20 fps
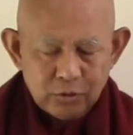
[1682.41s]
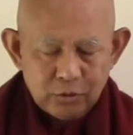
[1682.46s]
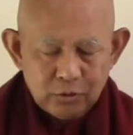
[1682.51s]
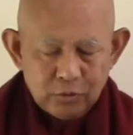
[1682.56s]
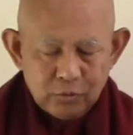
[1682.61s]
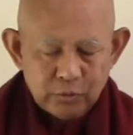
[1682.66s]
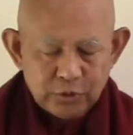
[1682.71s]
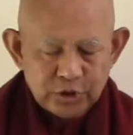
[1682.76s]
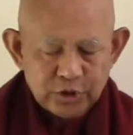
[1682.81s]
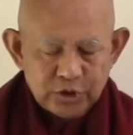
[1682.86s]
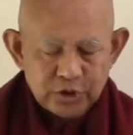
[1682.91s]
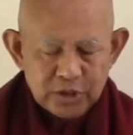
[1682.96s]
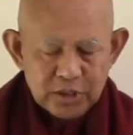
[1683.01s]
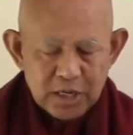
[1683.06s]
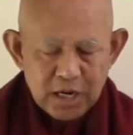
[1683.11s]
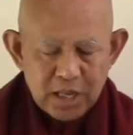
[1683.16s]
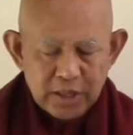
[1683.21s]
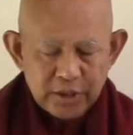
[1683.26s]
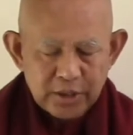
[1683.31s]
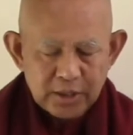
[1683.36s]
which is
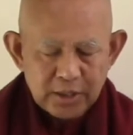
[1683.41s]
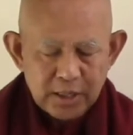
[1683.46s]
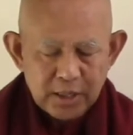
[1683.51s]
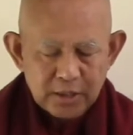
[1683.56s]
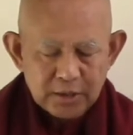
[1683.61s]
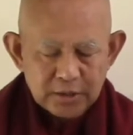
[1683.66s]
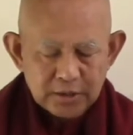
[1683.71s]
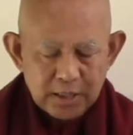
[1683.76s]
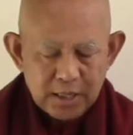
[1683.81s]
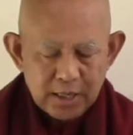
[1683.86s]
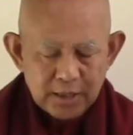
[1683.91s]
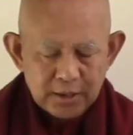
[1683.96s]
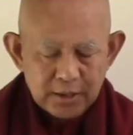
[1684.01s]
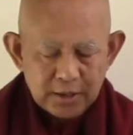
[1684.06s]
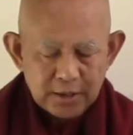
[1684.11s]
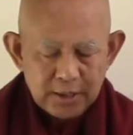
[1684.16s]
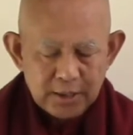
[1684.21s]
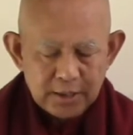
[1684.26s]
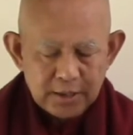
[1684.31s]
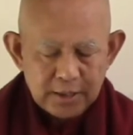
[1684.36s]
nothing else other
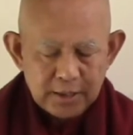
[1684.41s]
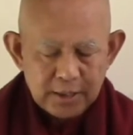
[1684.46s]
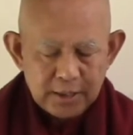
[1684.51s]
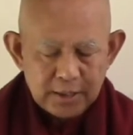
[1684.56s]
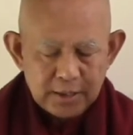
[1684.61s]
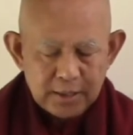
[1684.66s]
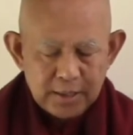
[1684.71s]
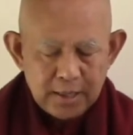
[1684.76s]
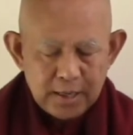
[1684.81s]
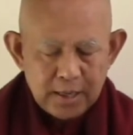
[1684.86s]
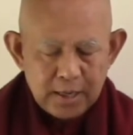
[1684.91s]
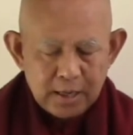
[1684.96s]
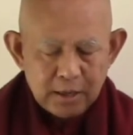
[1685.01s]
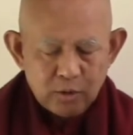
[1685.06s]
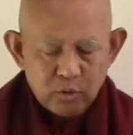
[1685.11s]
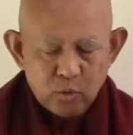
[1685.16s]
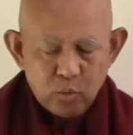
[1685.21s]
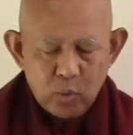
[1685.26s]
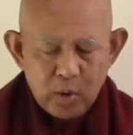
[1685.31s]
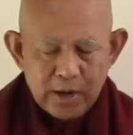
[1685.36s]
than that. And
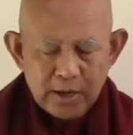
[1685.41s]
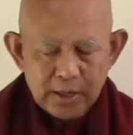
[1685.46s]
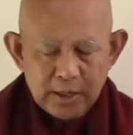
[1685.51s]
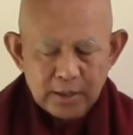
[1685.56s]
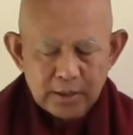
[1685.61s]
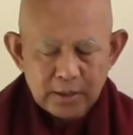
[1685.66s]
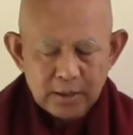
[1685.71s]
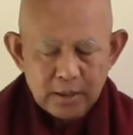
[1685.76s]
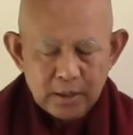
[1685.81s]
when it